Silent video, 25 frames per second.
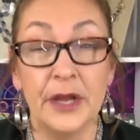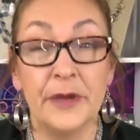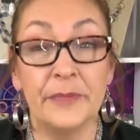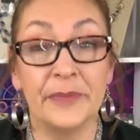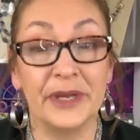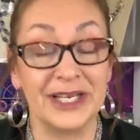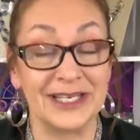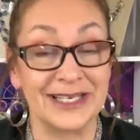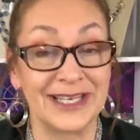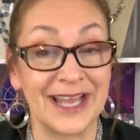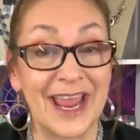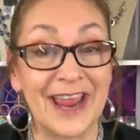
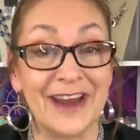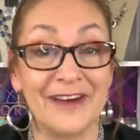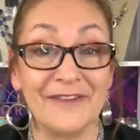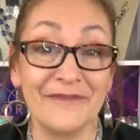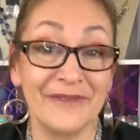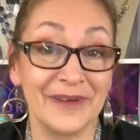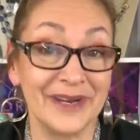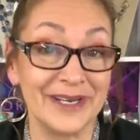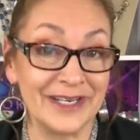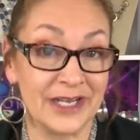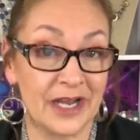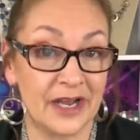Because
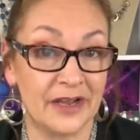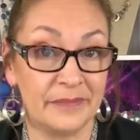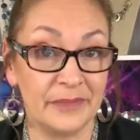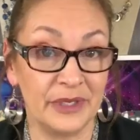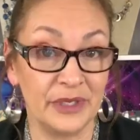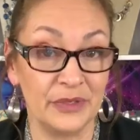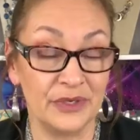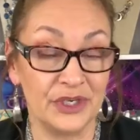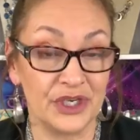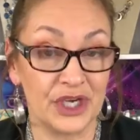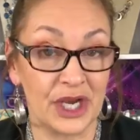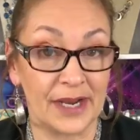every time
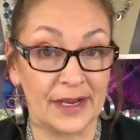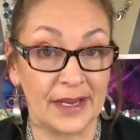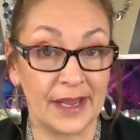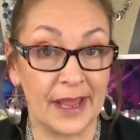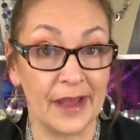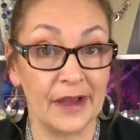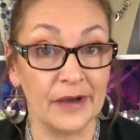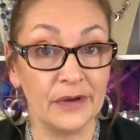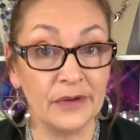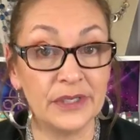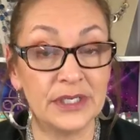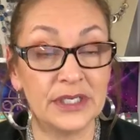you check
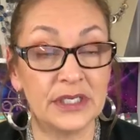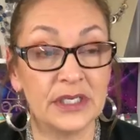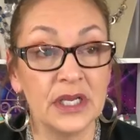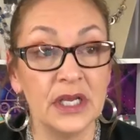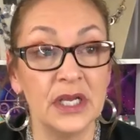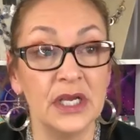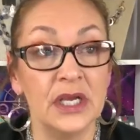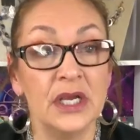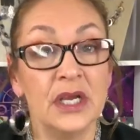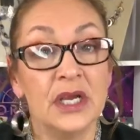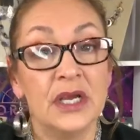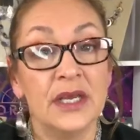out,
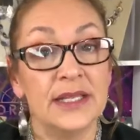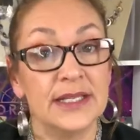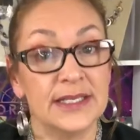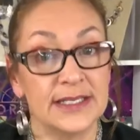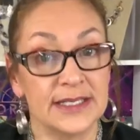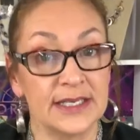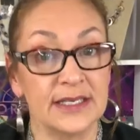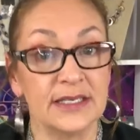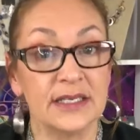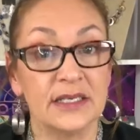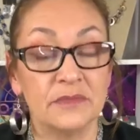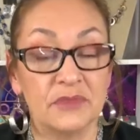the
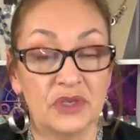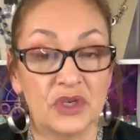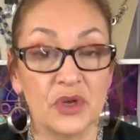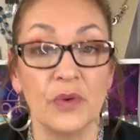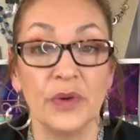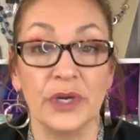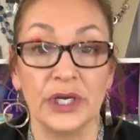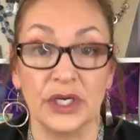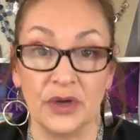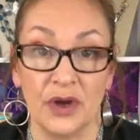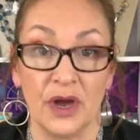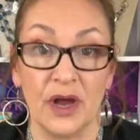system's
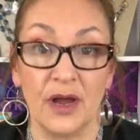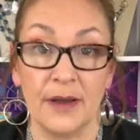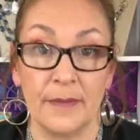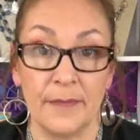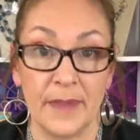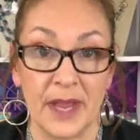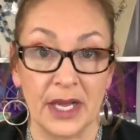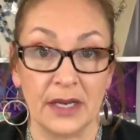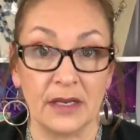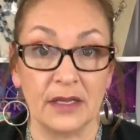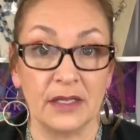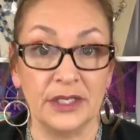going to
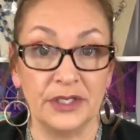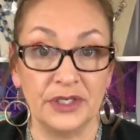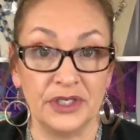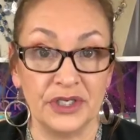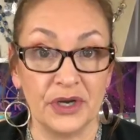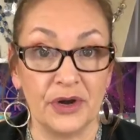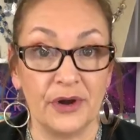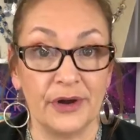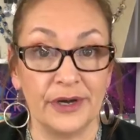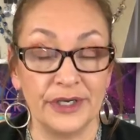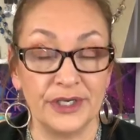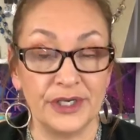automatically
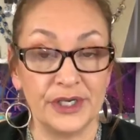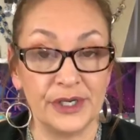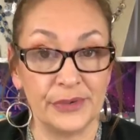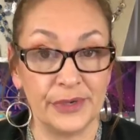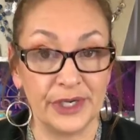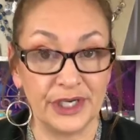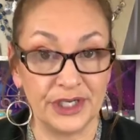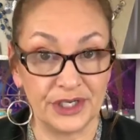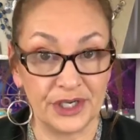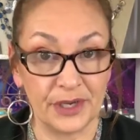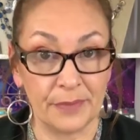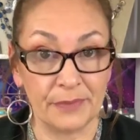charge you
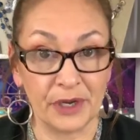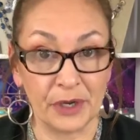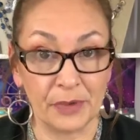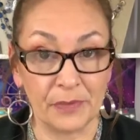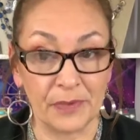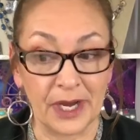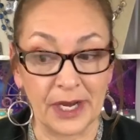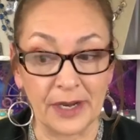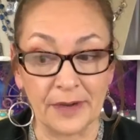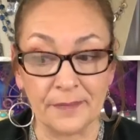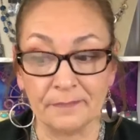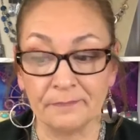a shipping
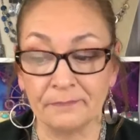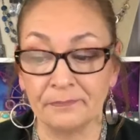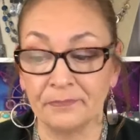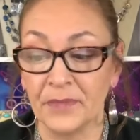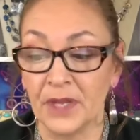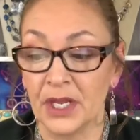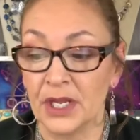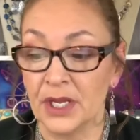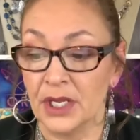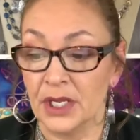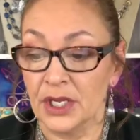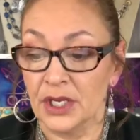rate.
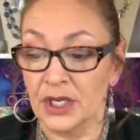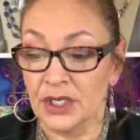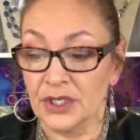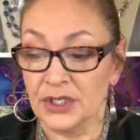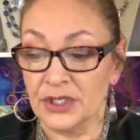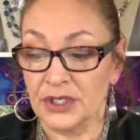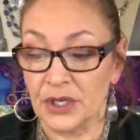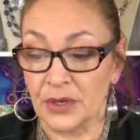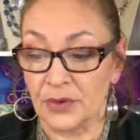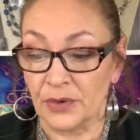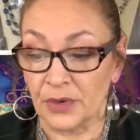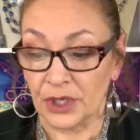
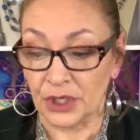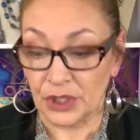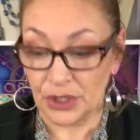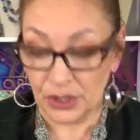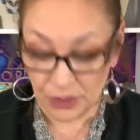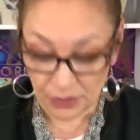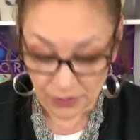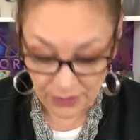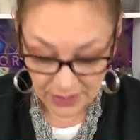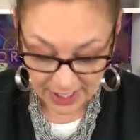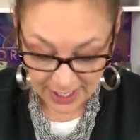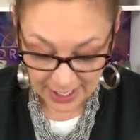So
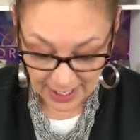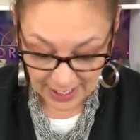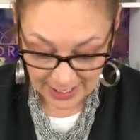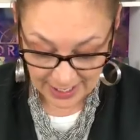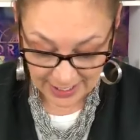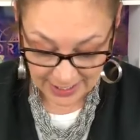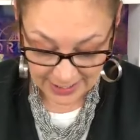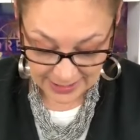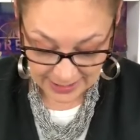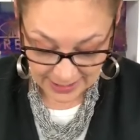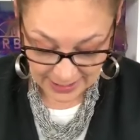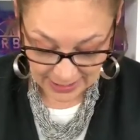you
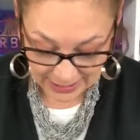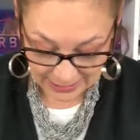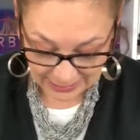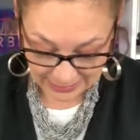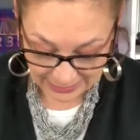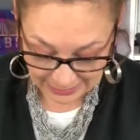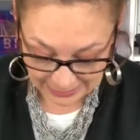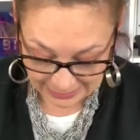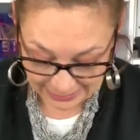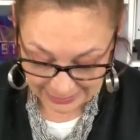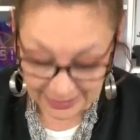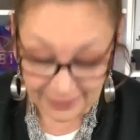can
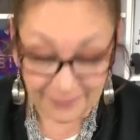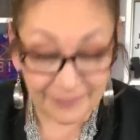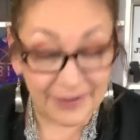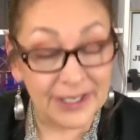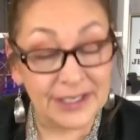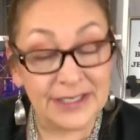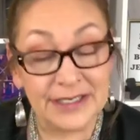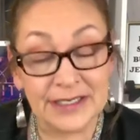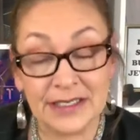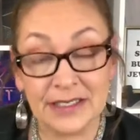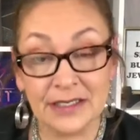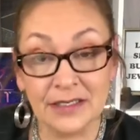leave
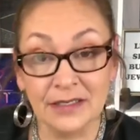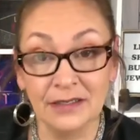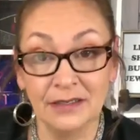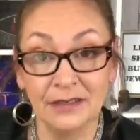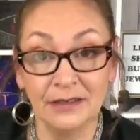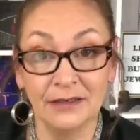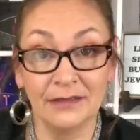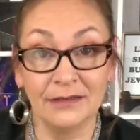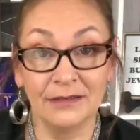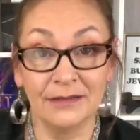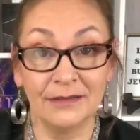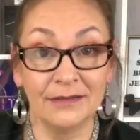it
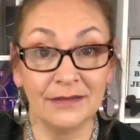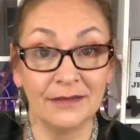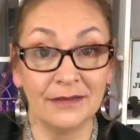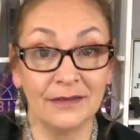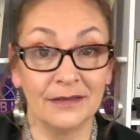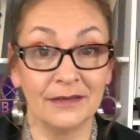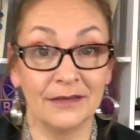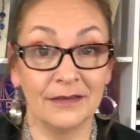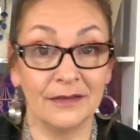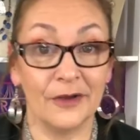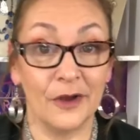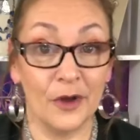
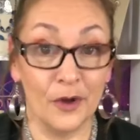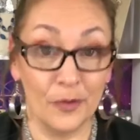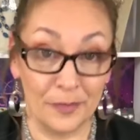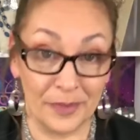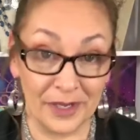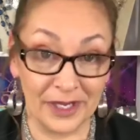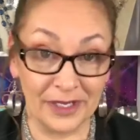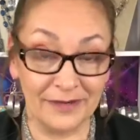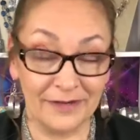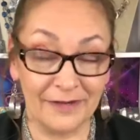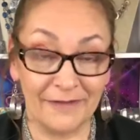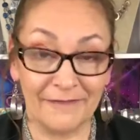
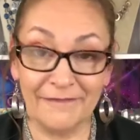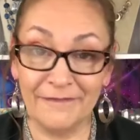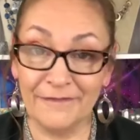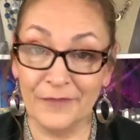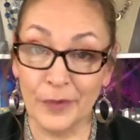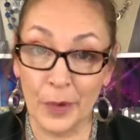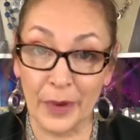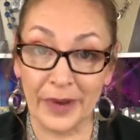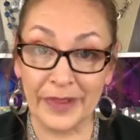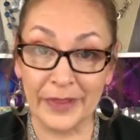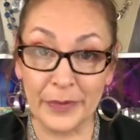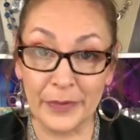open
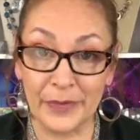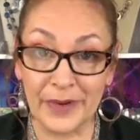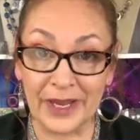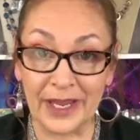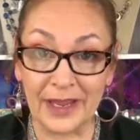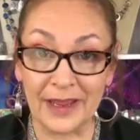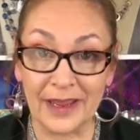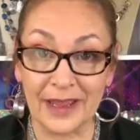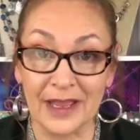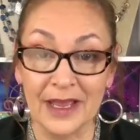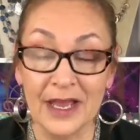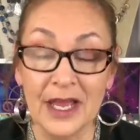for the
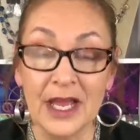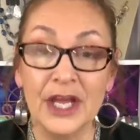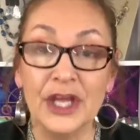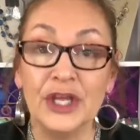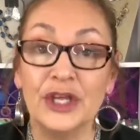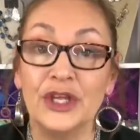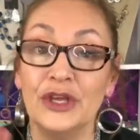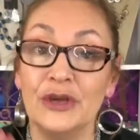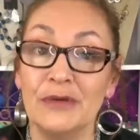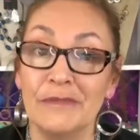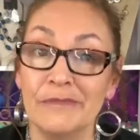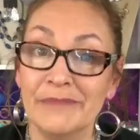week.
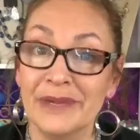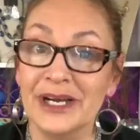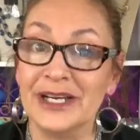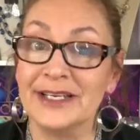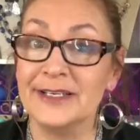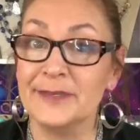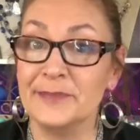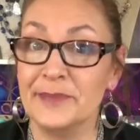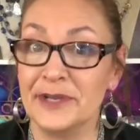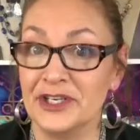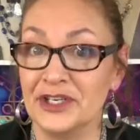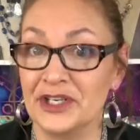You
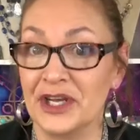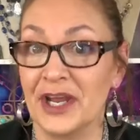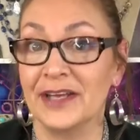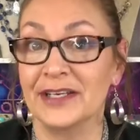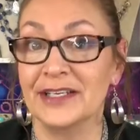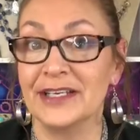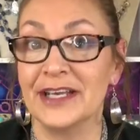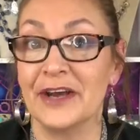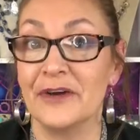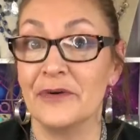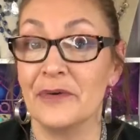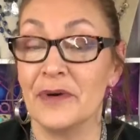must be
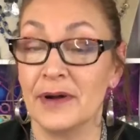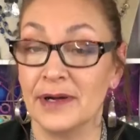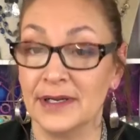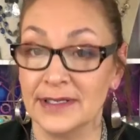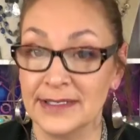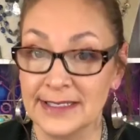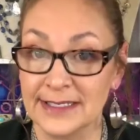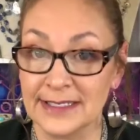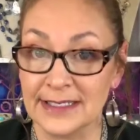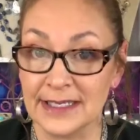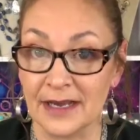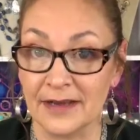checked out
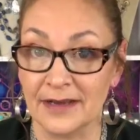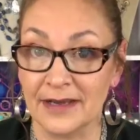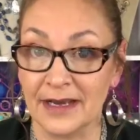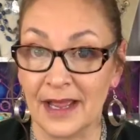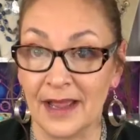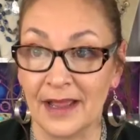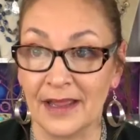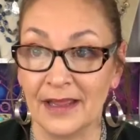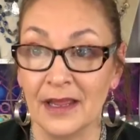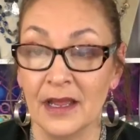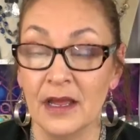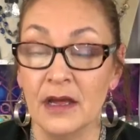on
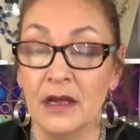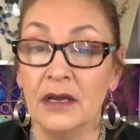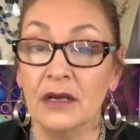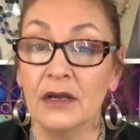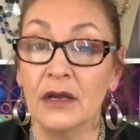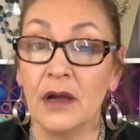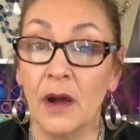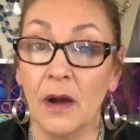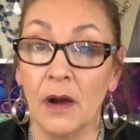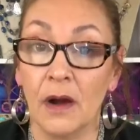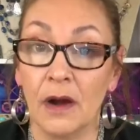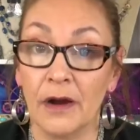Sunday.
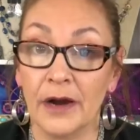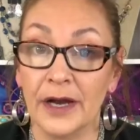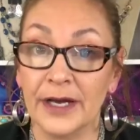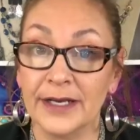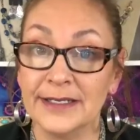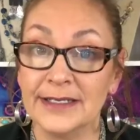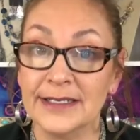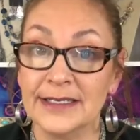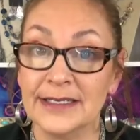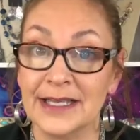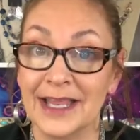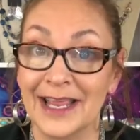
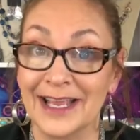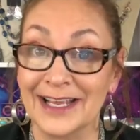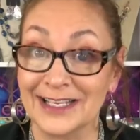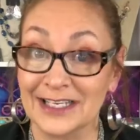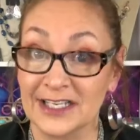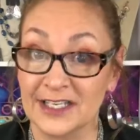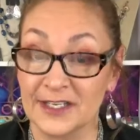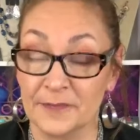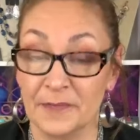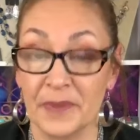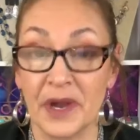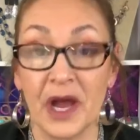Carts
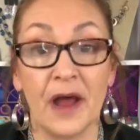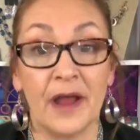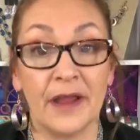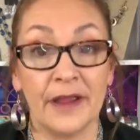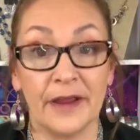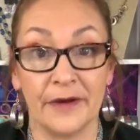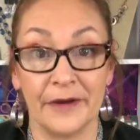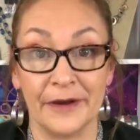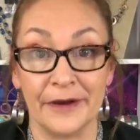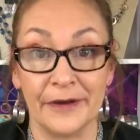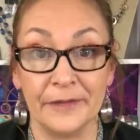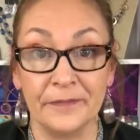
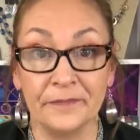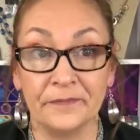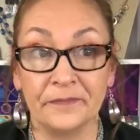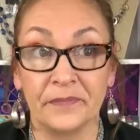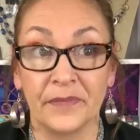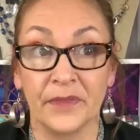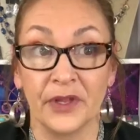expire